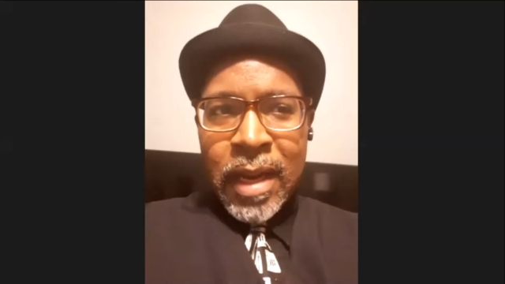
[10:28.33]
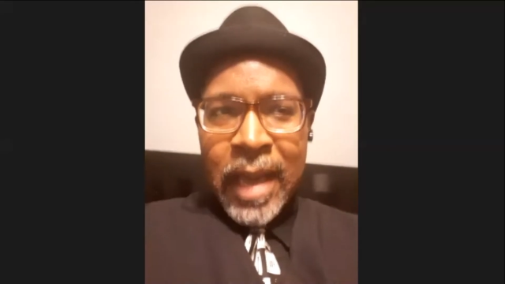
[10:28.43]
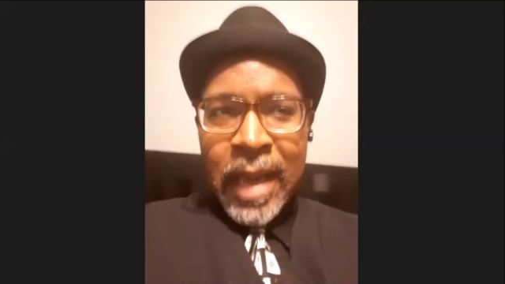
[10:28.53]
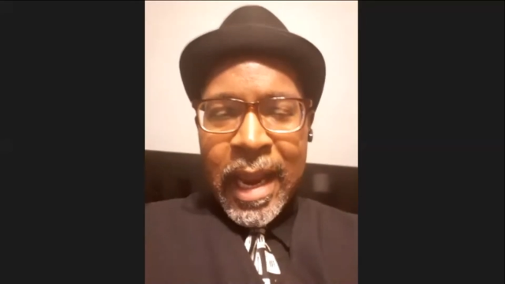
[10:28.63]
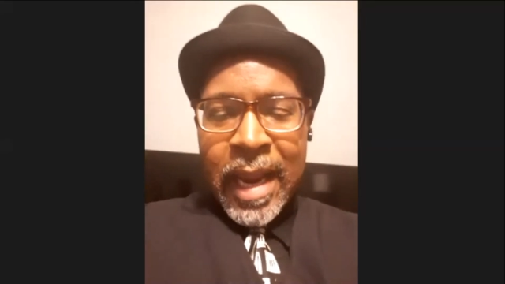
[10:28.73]

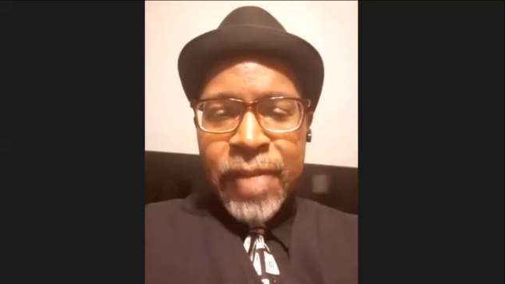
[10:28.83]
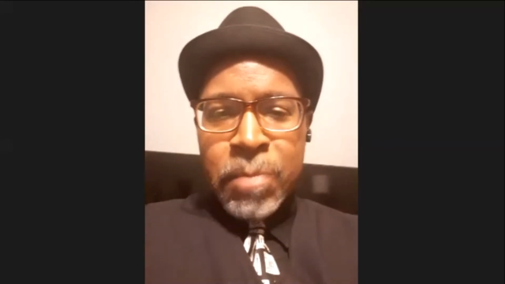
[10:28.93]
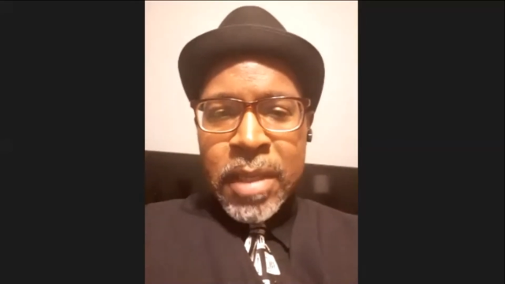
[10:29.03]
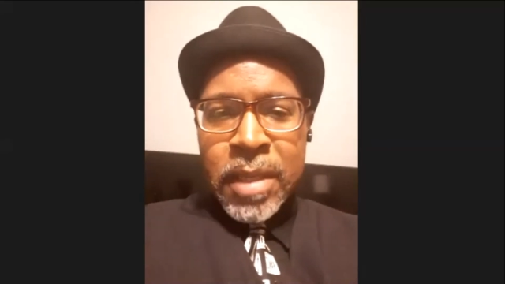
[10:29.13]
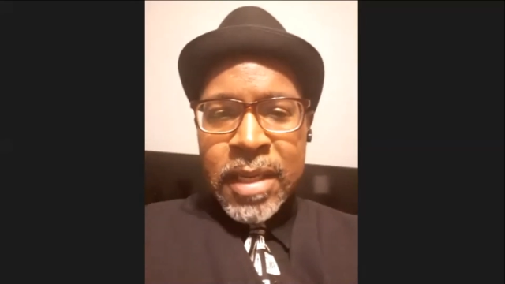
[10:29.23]
as
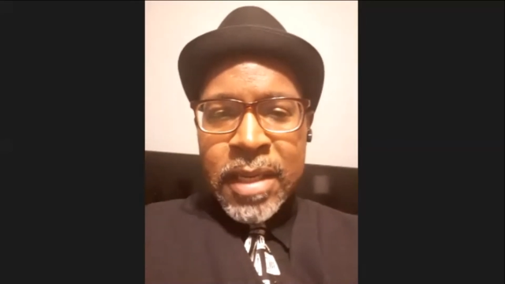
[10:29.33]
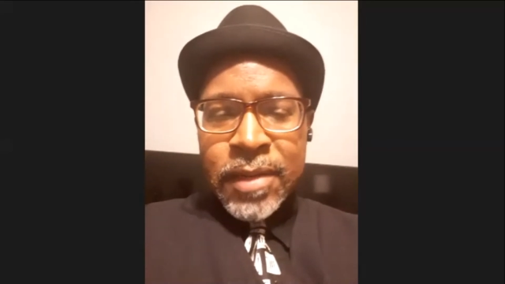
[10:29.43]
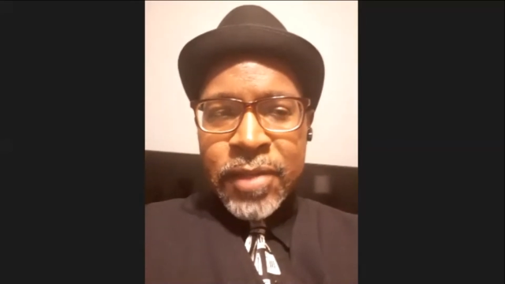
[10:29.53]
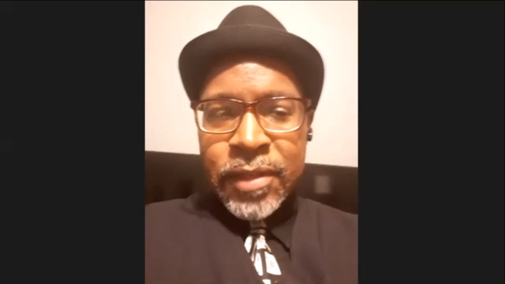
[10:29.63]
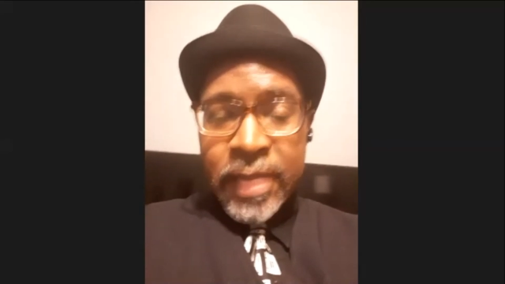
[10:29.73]
many
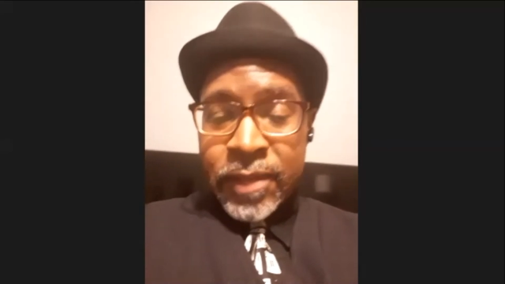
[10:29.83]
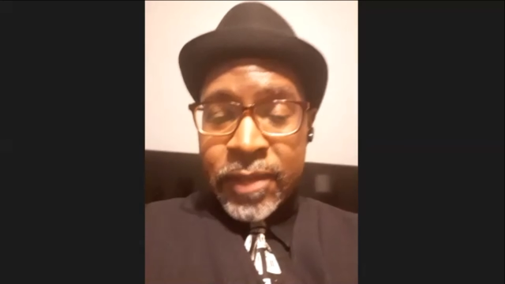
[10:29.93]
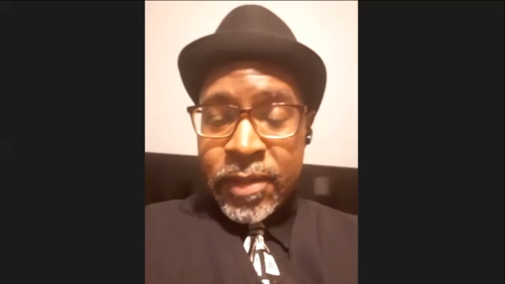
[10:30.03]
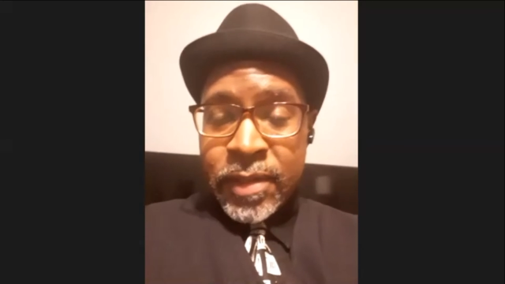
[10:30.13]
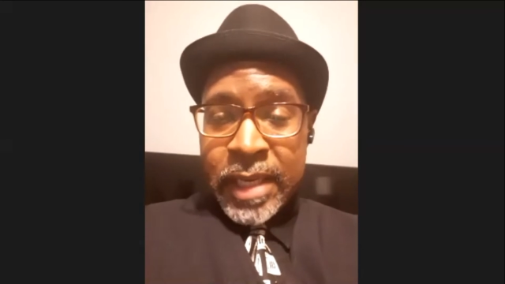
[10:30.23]
successes
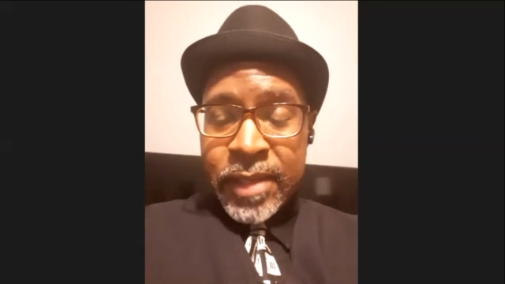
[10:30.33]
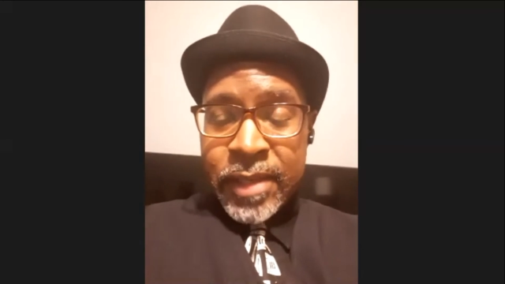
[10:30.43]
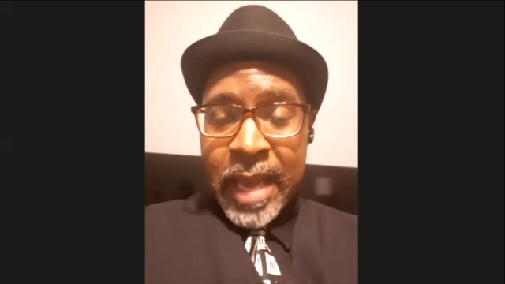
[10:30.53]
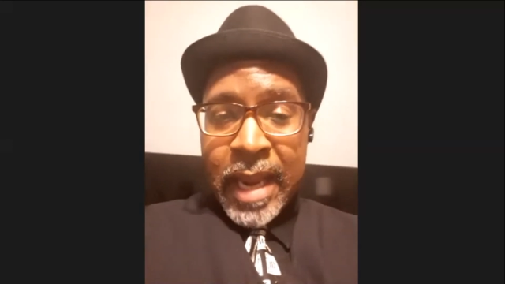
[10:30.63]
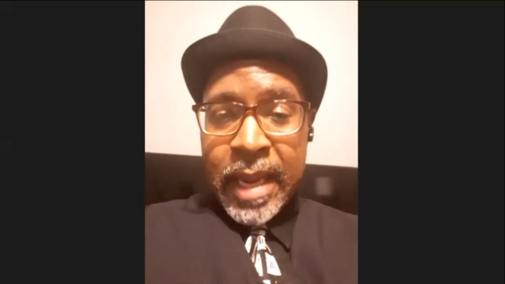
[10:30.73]
as I
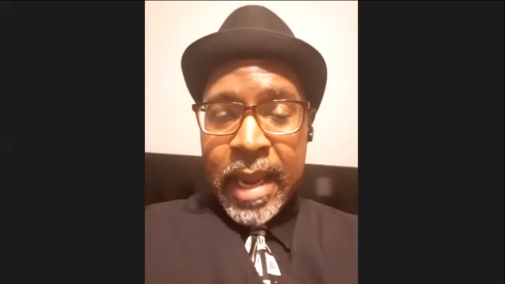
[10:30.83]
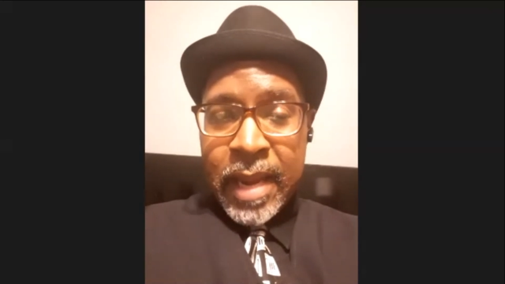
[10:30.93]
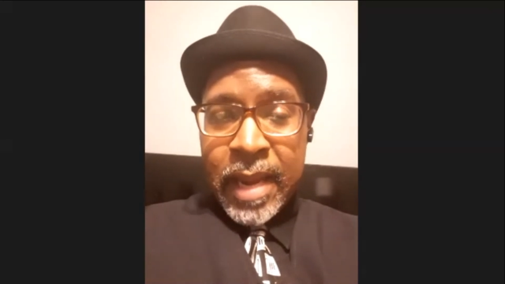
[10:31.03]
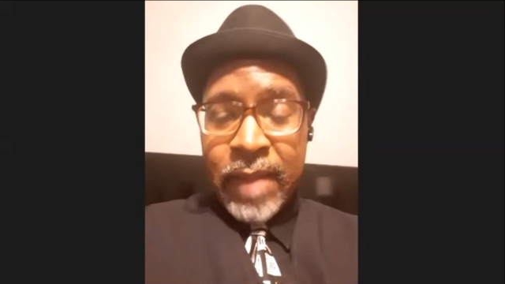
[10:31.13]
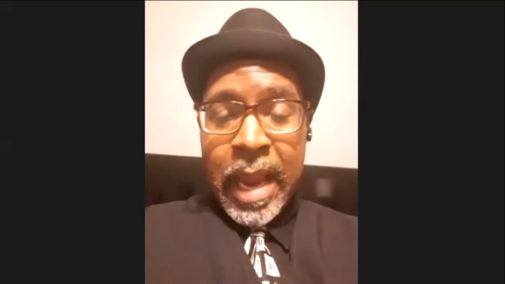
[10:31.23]
have
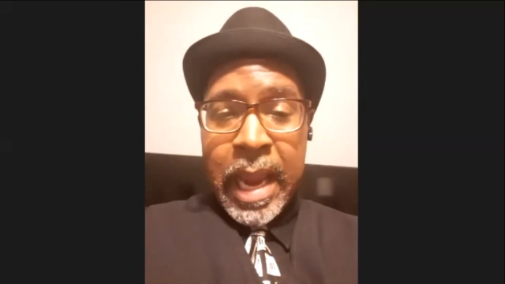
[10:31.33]
had,